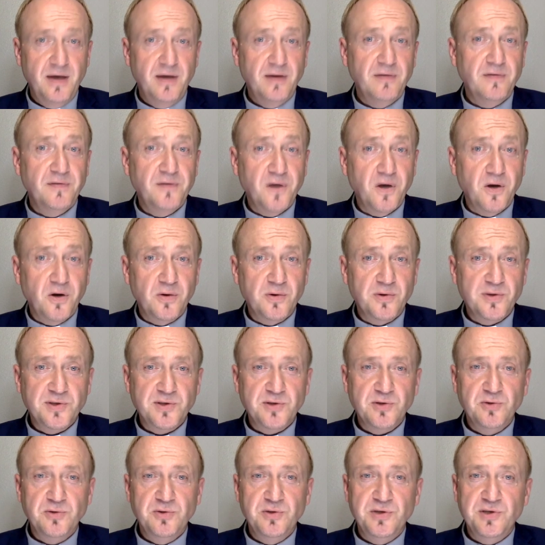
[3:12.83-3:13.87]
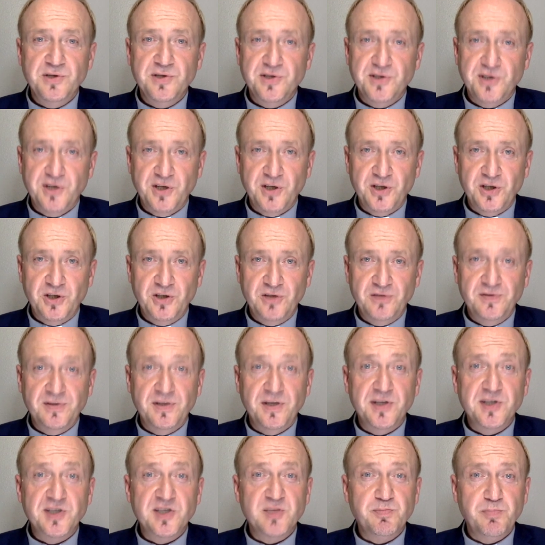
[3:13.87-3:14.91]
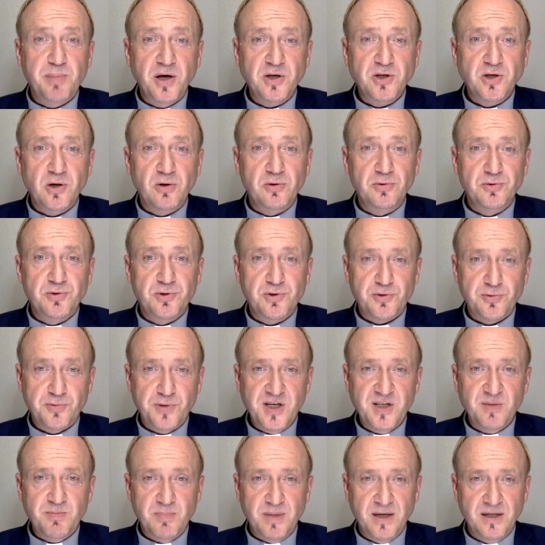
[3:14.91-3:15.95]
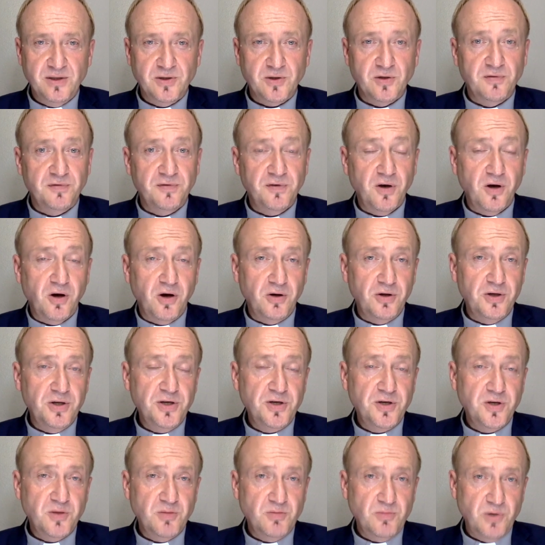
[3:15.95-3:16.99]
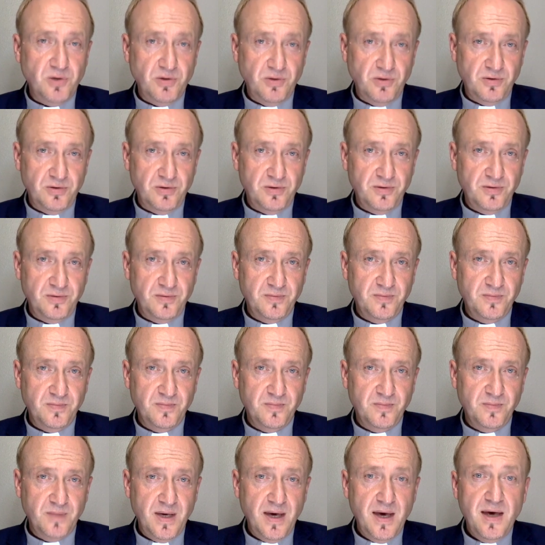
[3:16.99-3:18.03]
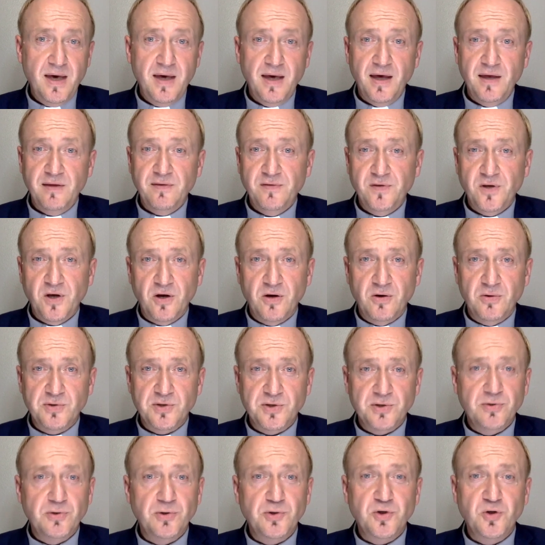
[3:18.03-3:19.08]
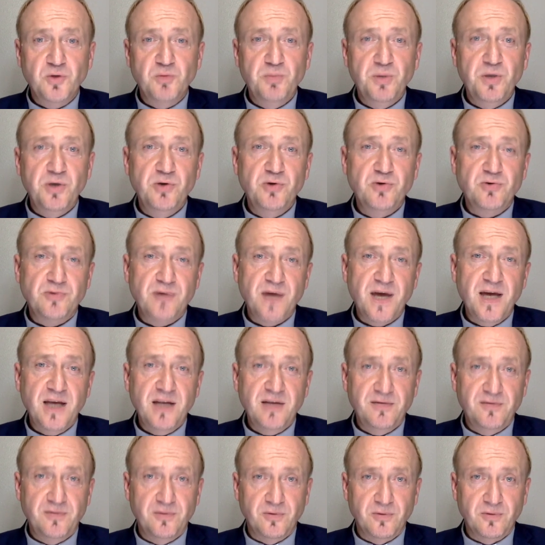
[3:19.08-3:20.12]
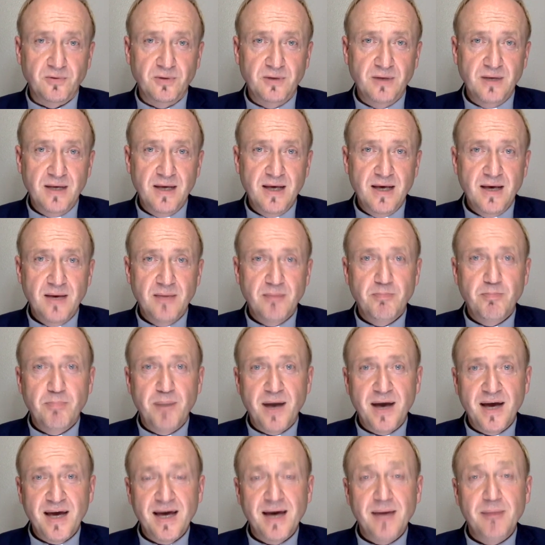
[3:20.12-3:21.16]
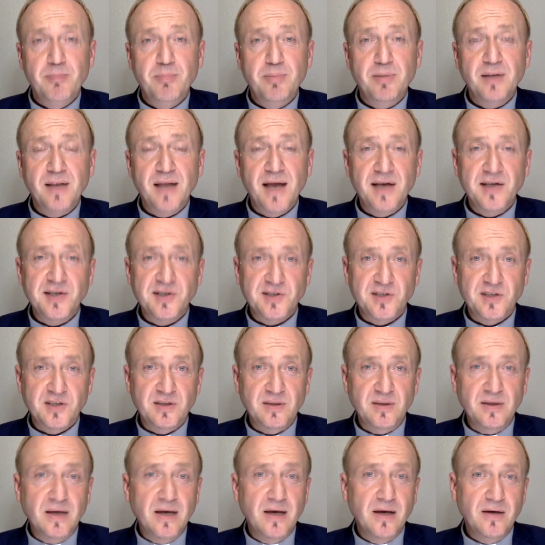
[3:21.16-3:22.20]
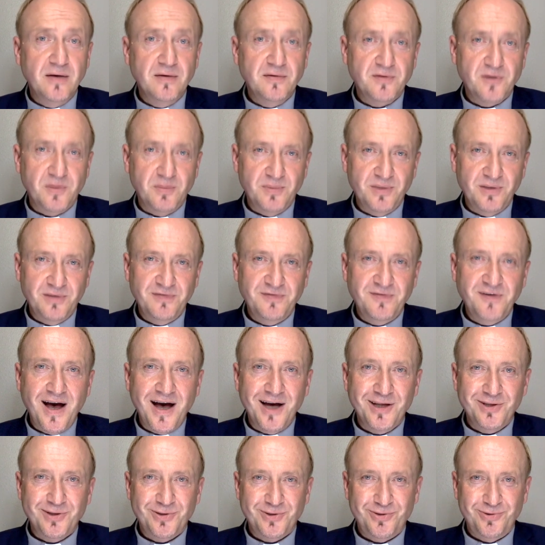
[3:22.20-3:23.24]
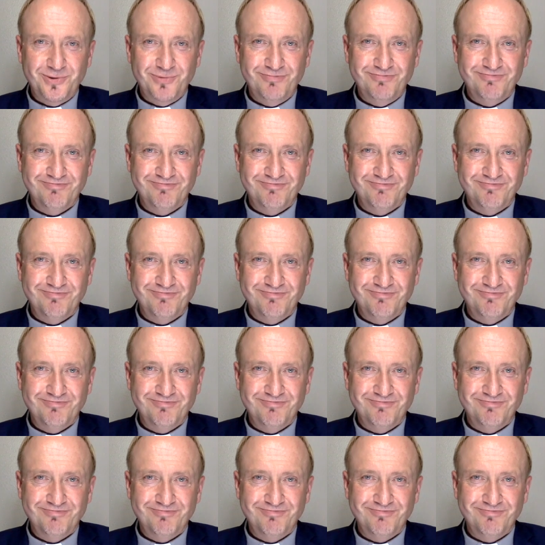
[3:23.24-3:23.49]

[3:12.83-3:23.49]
those who deserve the special treatment of Holy Communion, and those who should be grateful by a blessing from the Father.